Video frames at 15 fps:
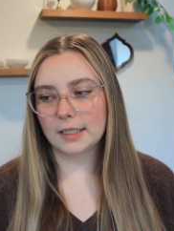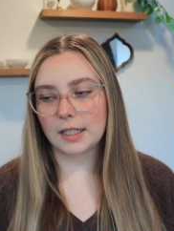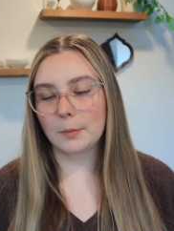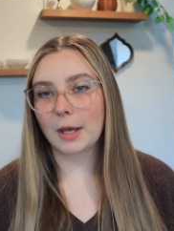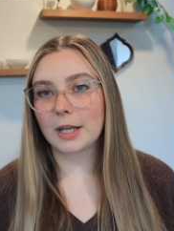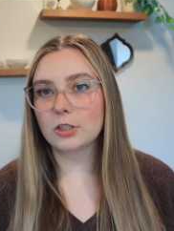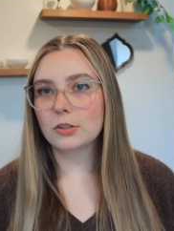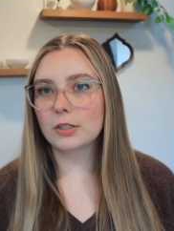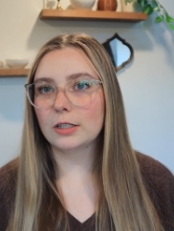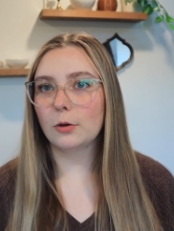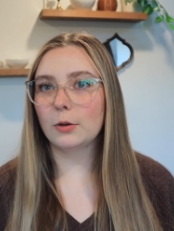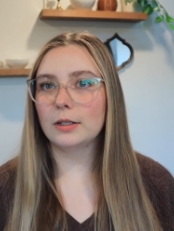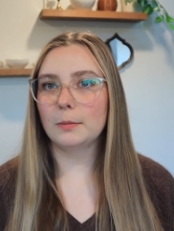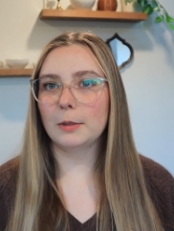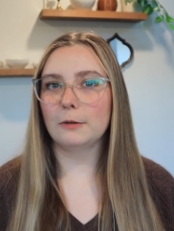and I'm actually
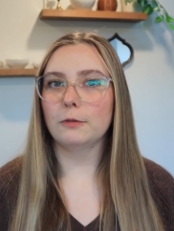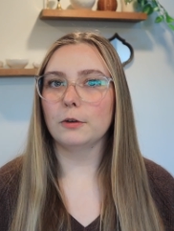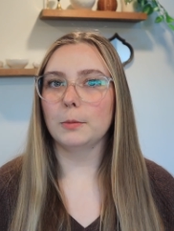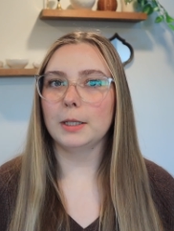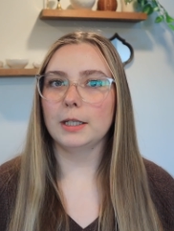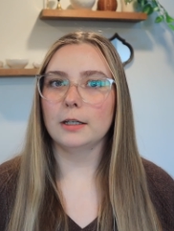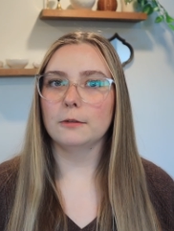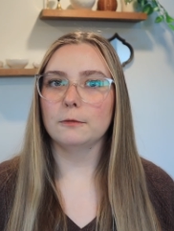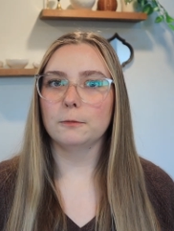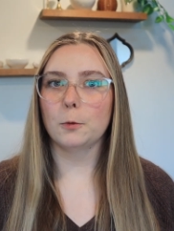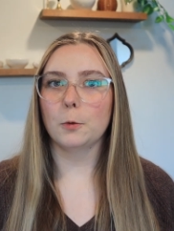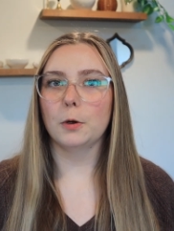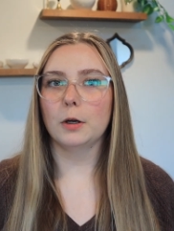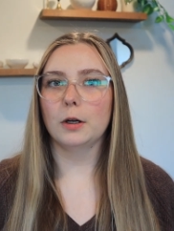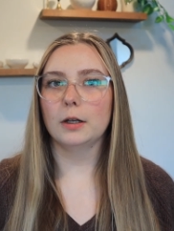going to be filming it
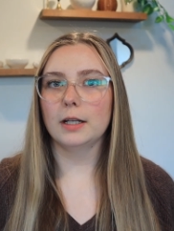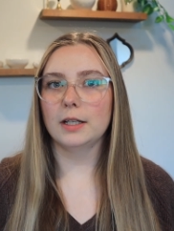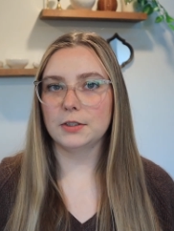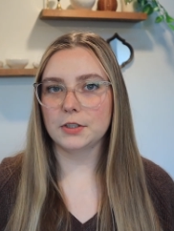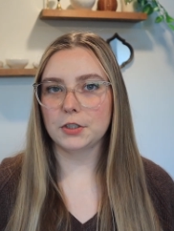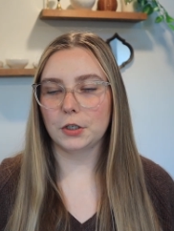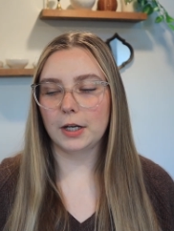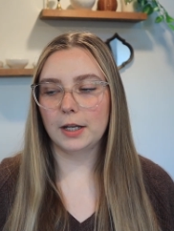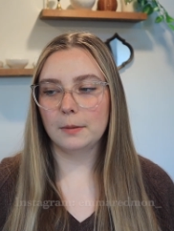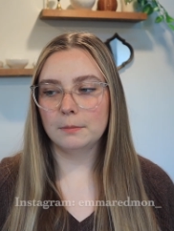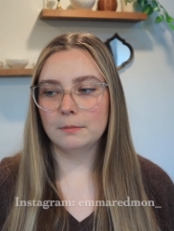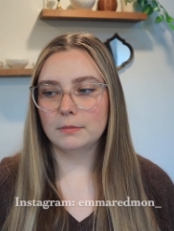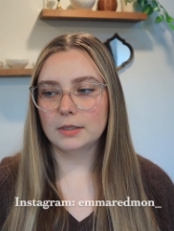for Instagram,